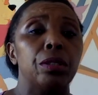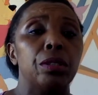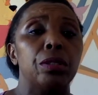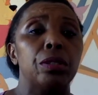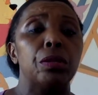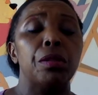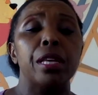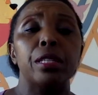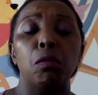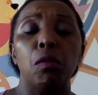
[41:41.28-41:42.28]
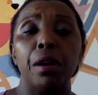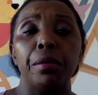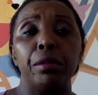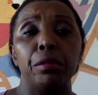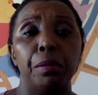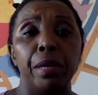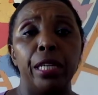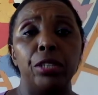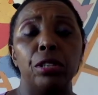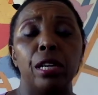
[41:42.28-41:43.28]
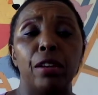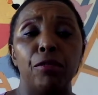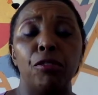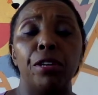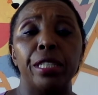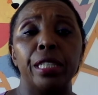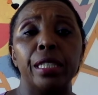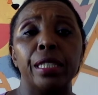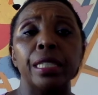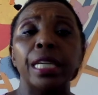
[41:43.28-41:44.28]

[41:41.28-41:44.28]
So there's worry, rumination, and avoidance.